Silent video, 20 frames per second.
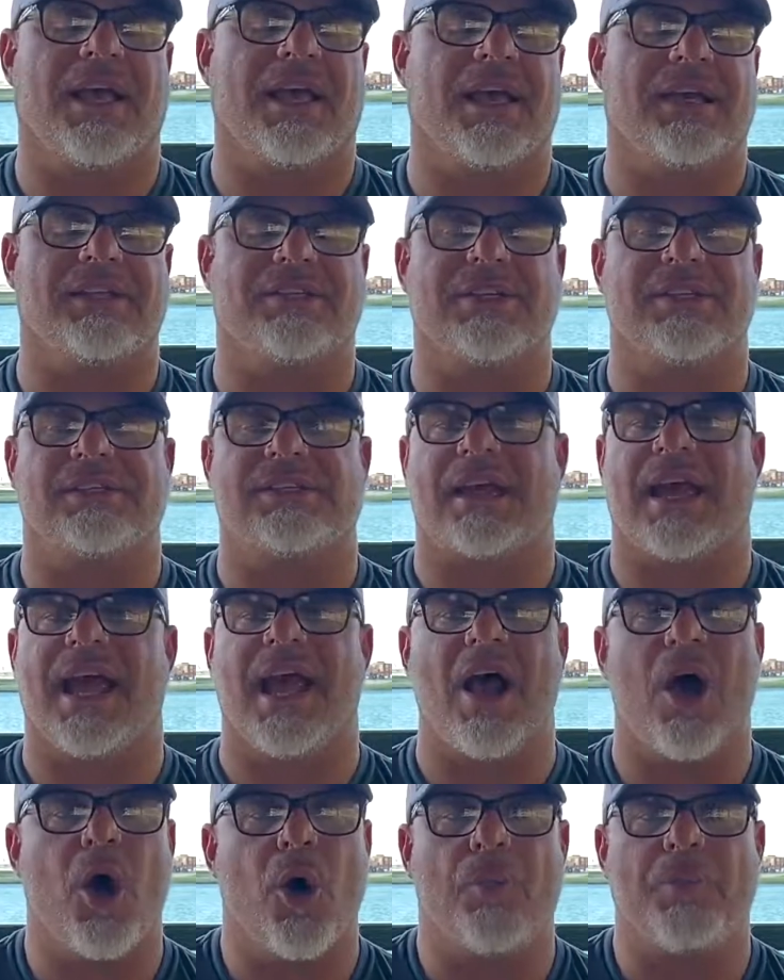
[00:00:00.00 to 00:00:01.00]
just
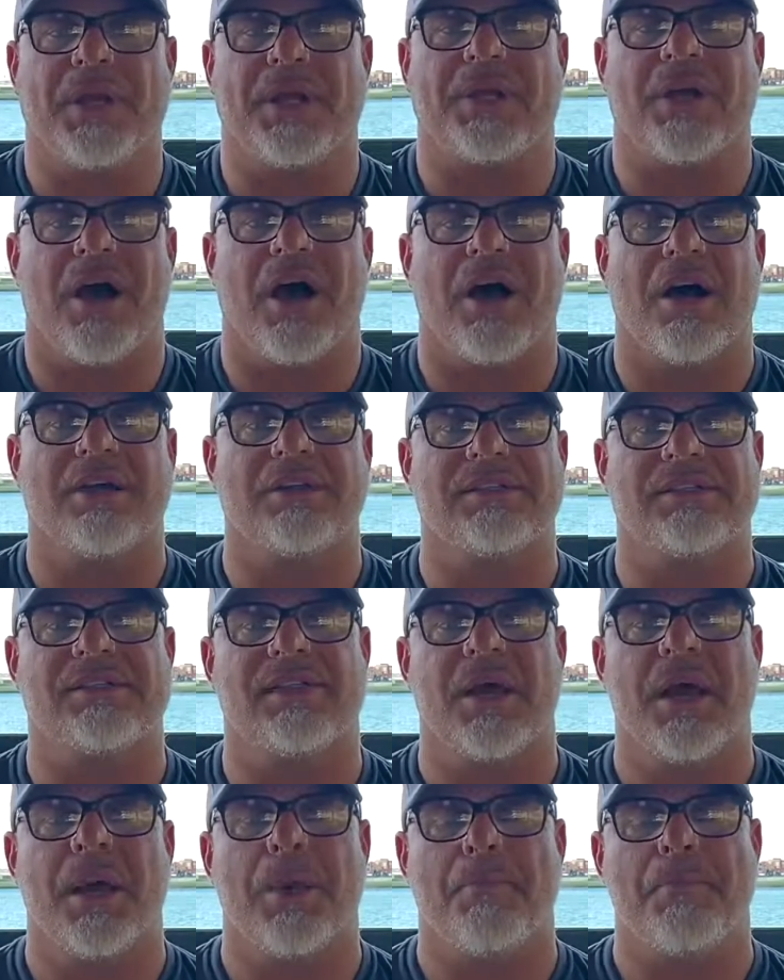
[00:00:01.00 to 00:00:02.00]
helping us
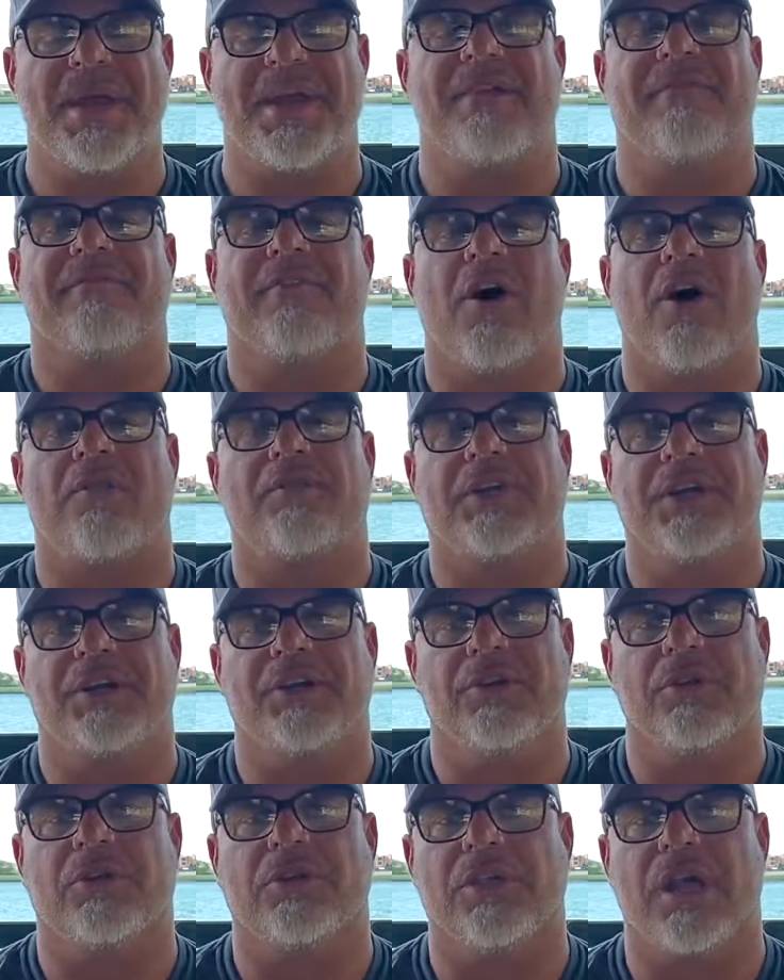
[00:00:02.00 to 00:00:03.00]
be involved in
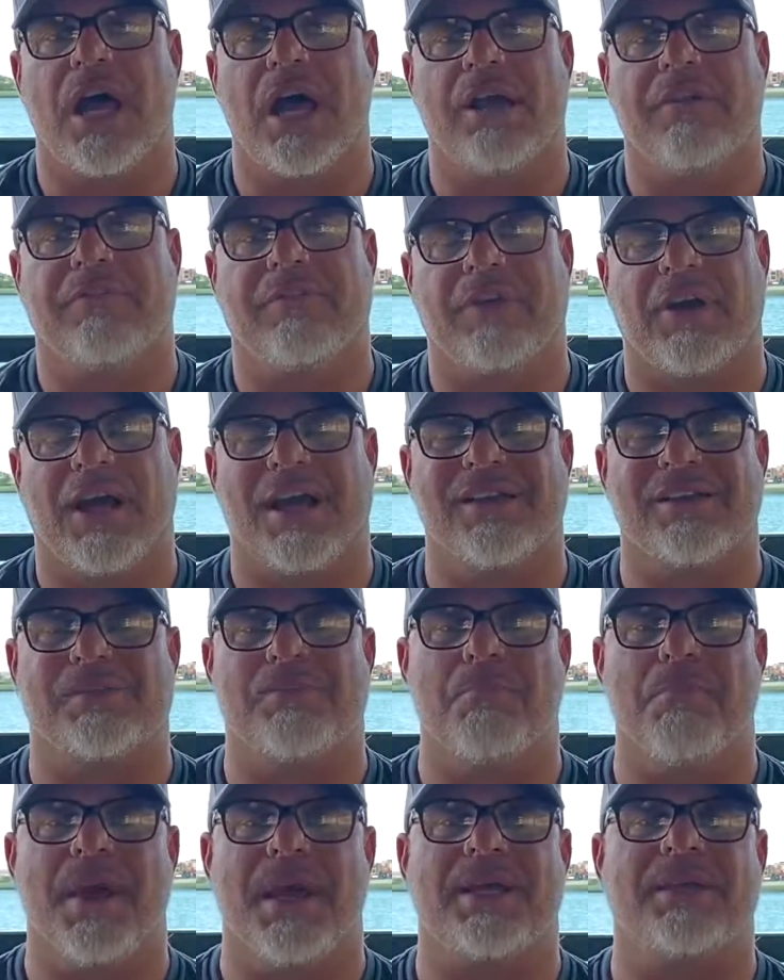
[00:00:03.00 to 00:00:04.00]
your life has
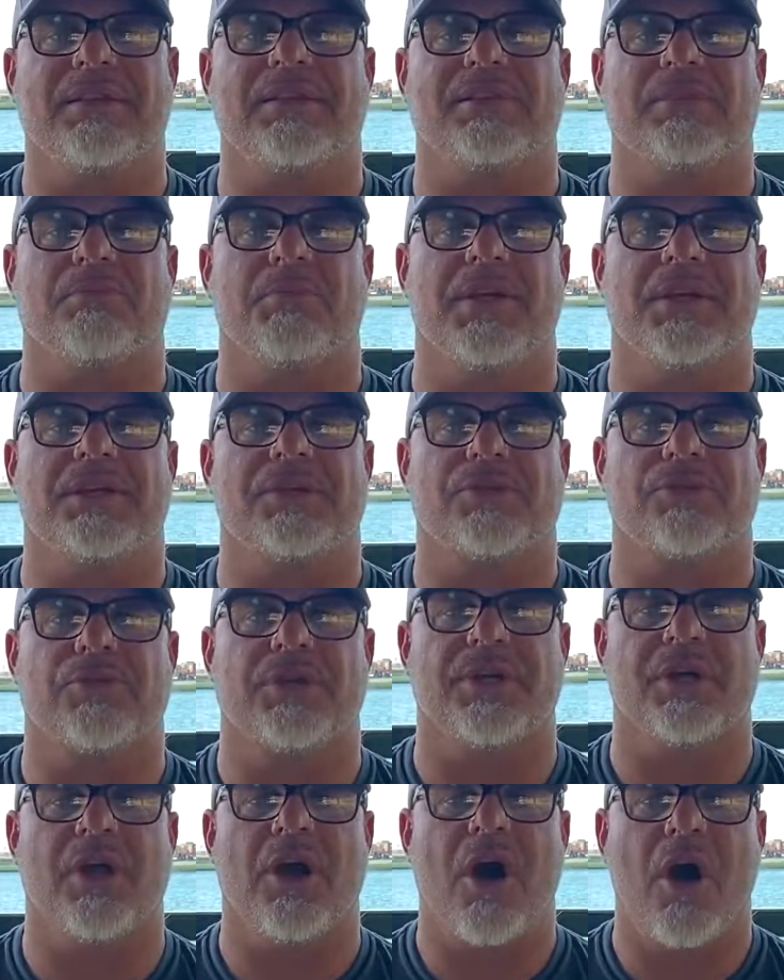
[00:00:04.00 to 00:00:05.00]
made this
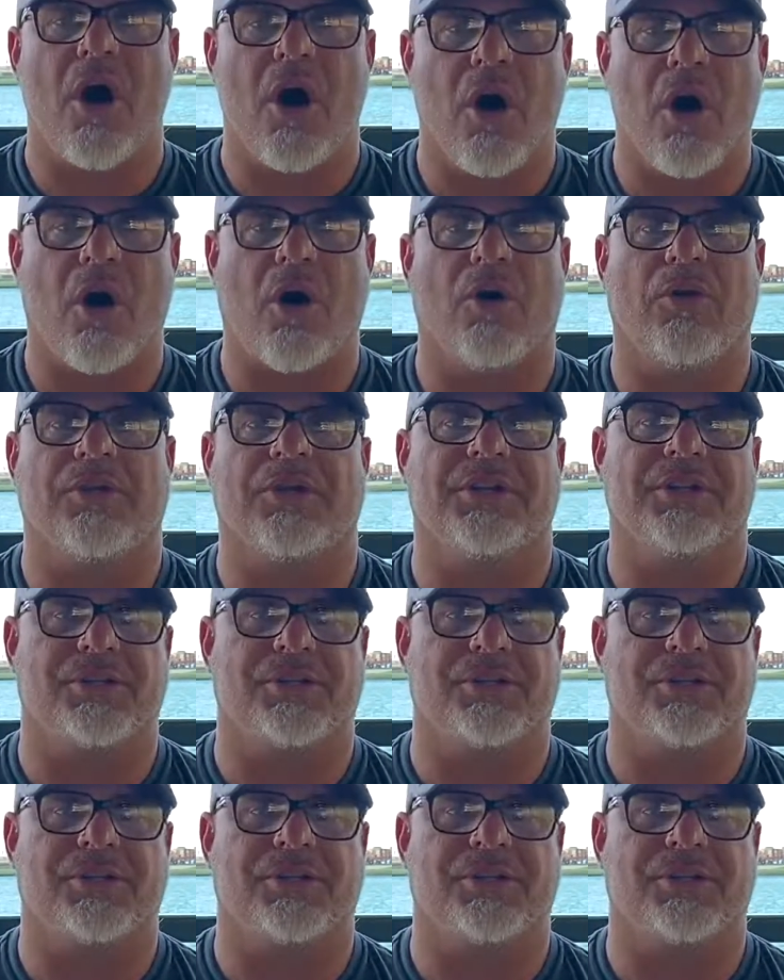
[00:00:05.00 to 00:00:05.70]
ministry all that it's